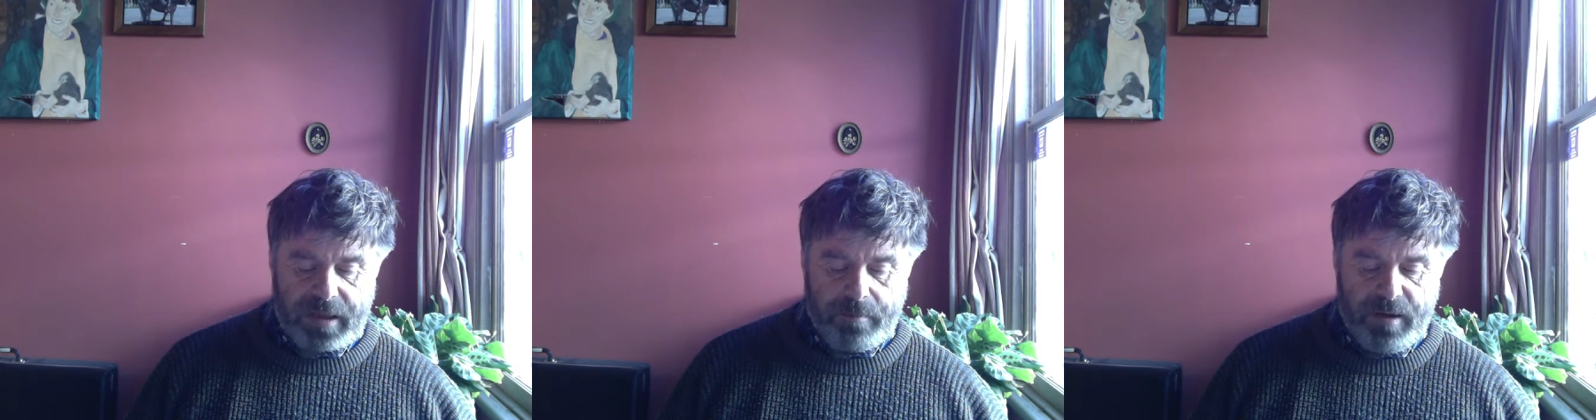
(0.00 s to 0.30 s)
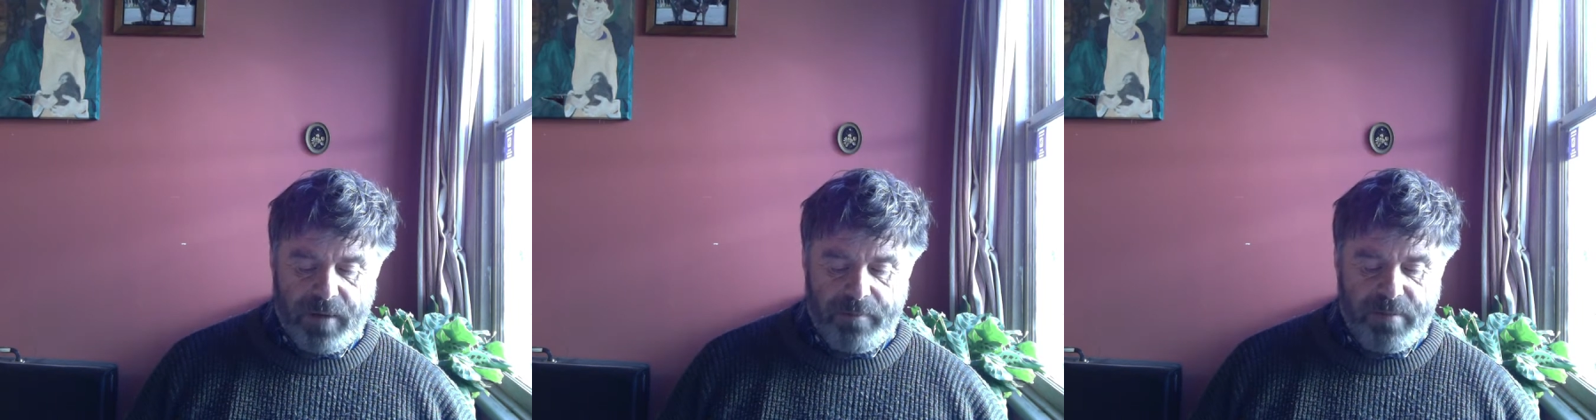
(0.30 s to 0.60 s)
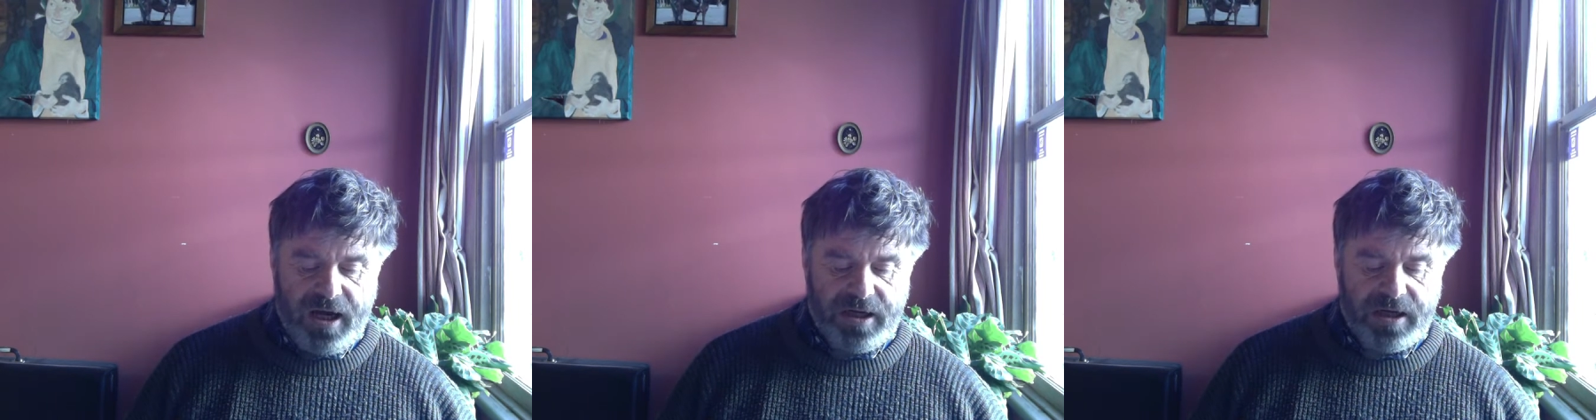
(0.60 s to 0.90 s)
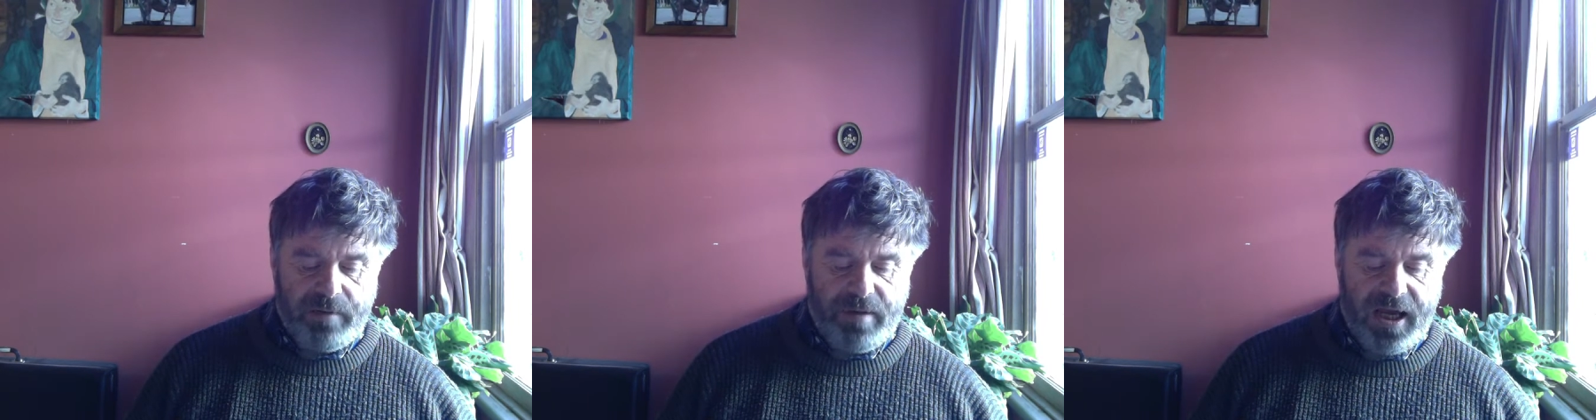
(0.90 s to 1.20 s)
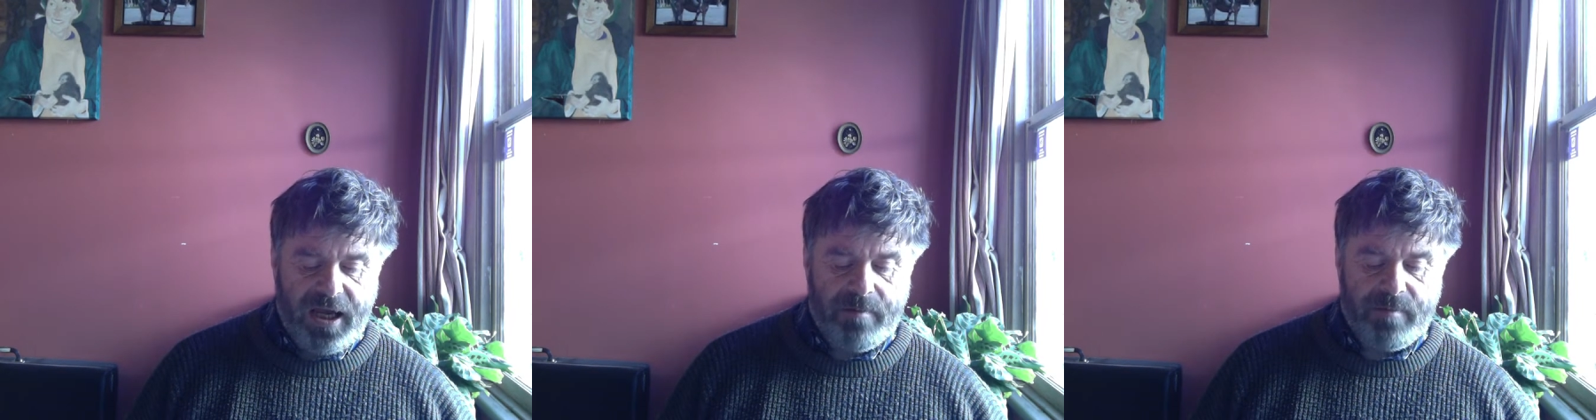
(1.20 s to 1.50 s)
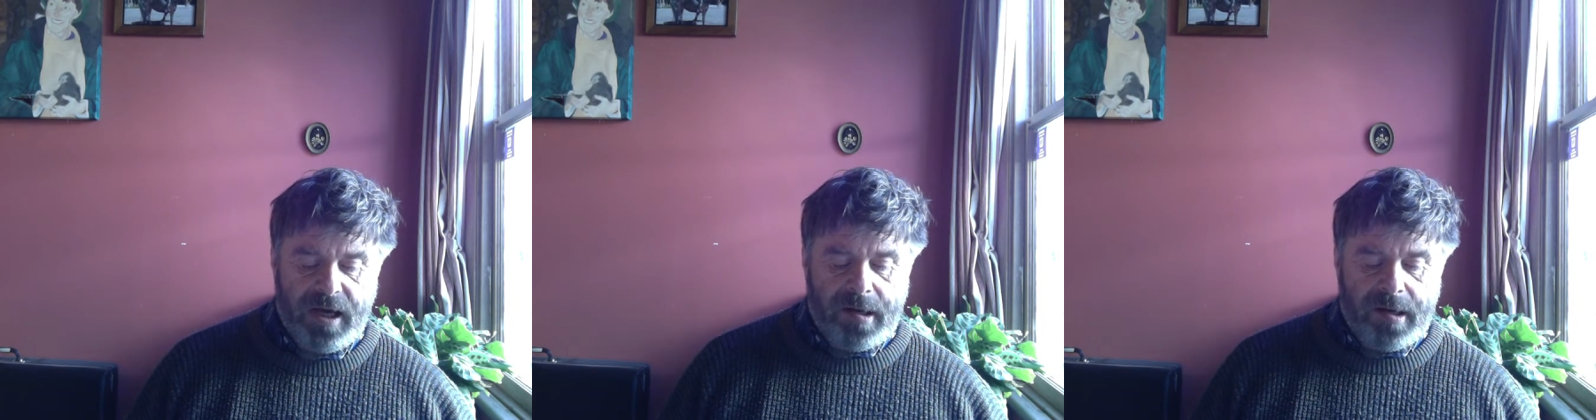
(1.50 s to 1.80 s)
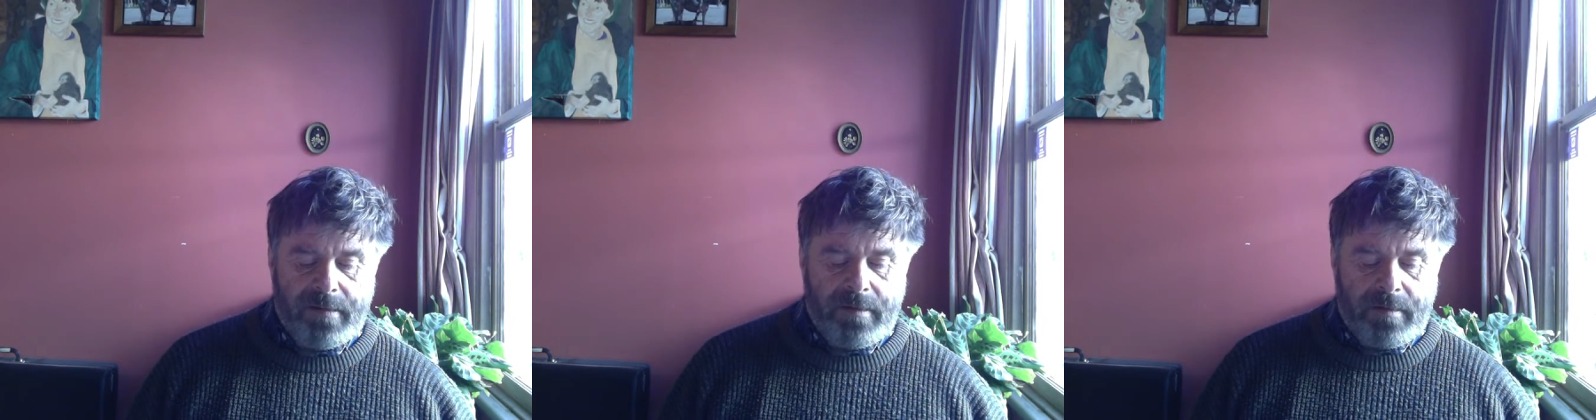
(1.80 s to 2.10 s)
but my partner Pam
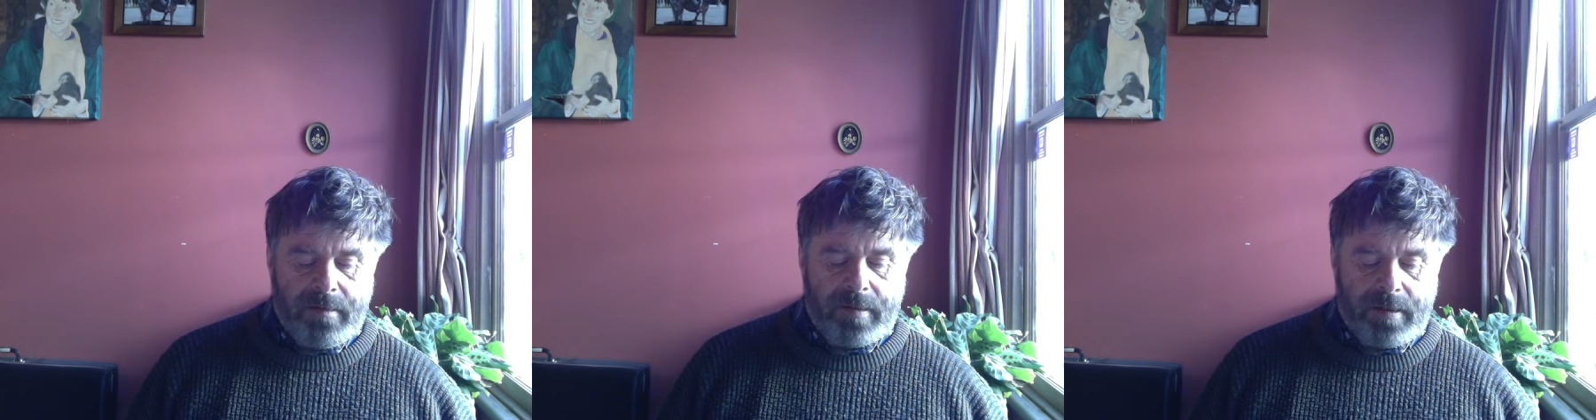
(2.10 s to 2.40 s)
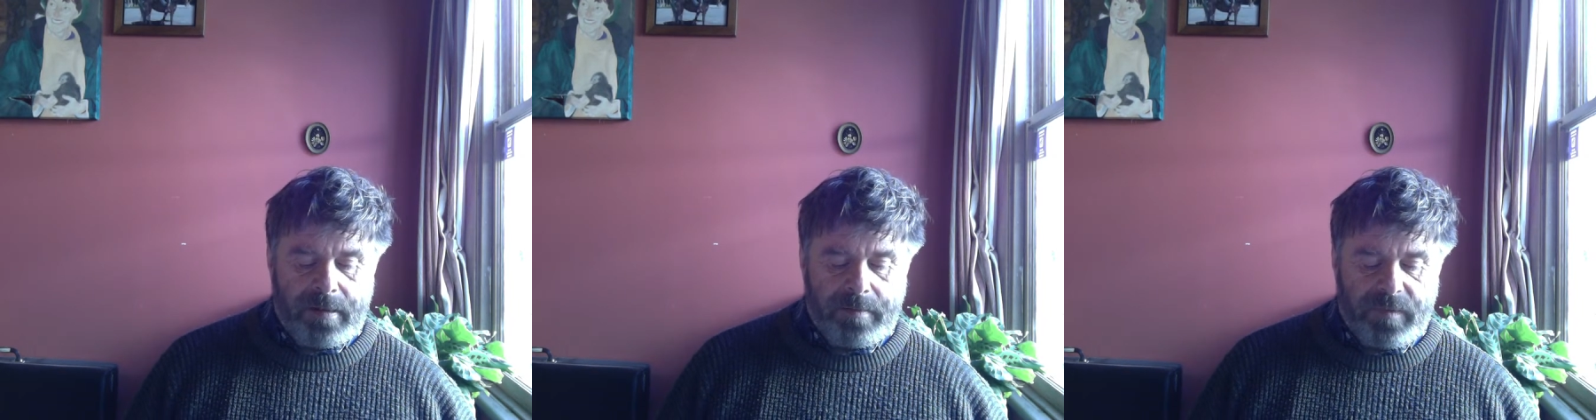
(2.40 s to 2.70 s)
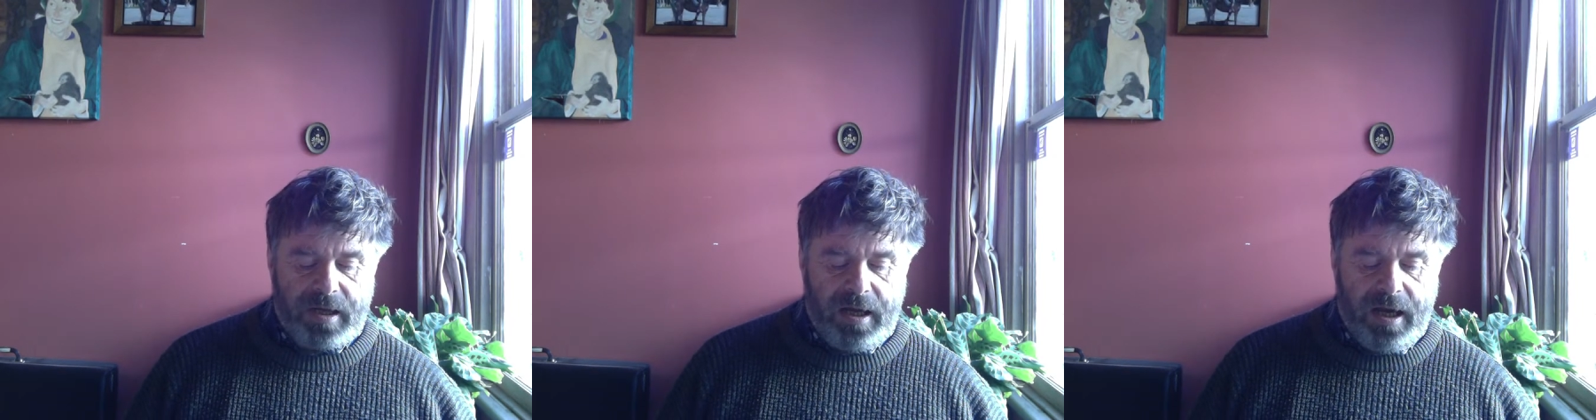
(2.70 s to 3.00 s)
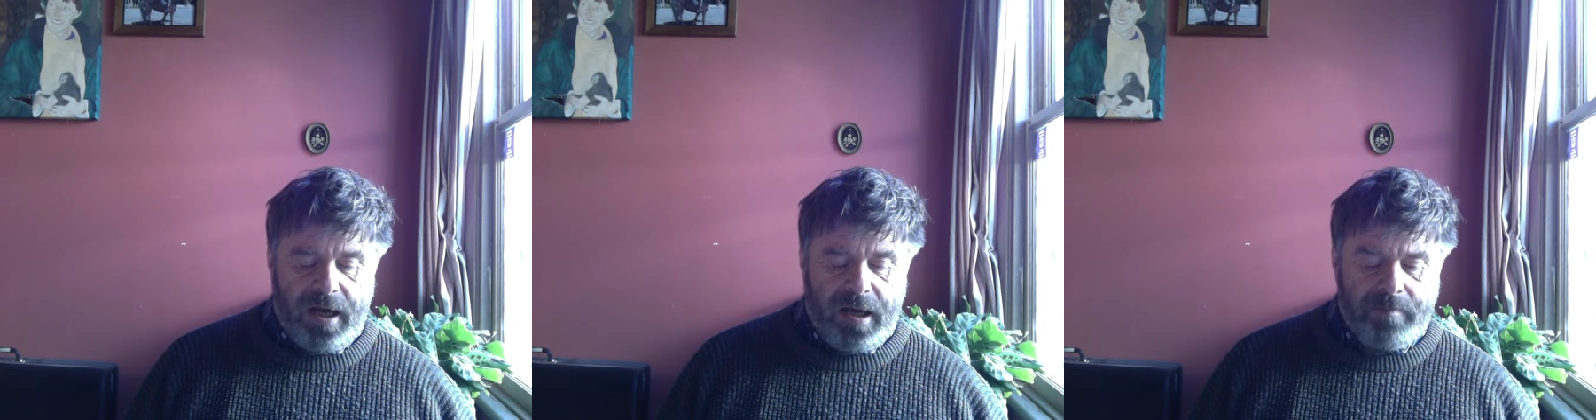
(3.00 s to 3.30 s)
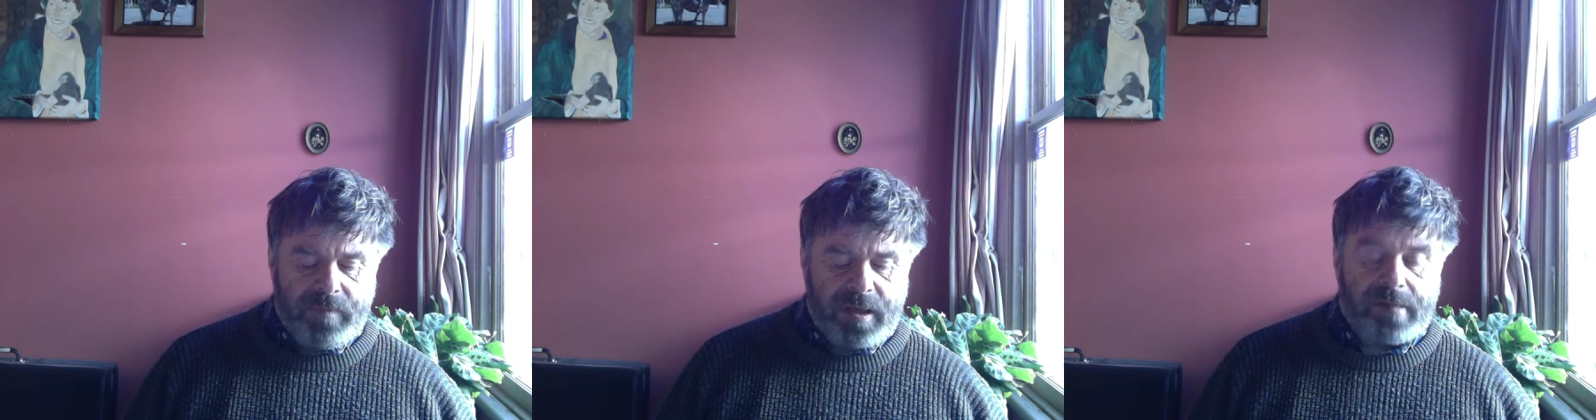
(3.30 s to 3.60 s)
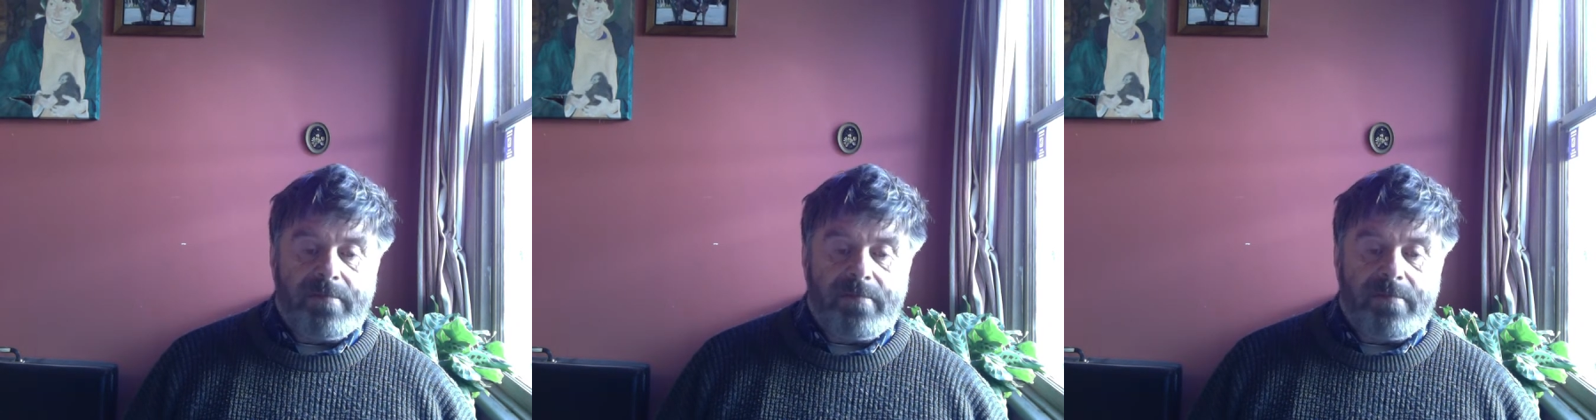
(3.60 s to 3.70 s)
um,